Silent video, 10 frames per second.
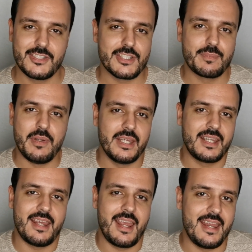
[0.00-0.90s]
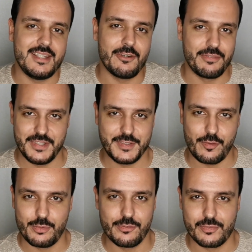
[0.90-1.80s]
just pick any of these
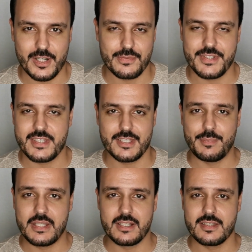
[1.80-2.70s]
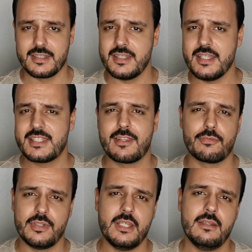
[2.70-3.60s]
three fragrances, because these
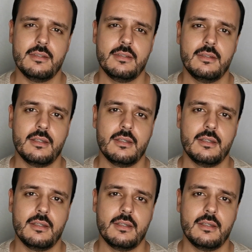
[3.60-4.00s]
three